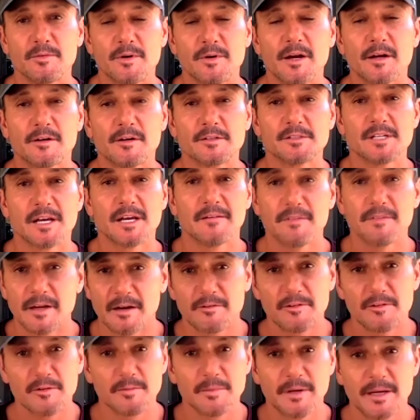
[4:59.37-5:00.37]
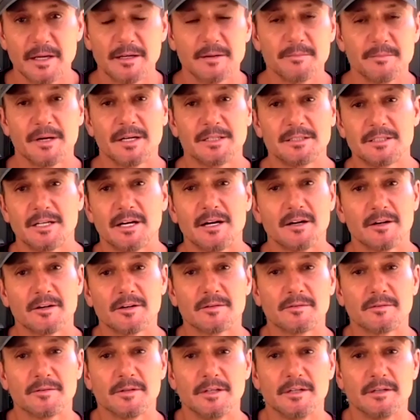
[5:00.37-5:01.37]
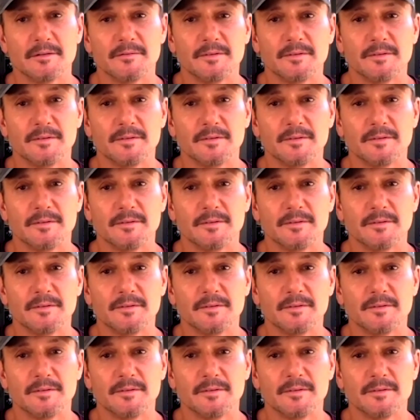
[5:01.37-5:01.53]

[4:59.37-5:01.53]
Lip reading: records I've ever made in my entire career.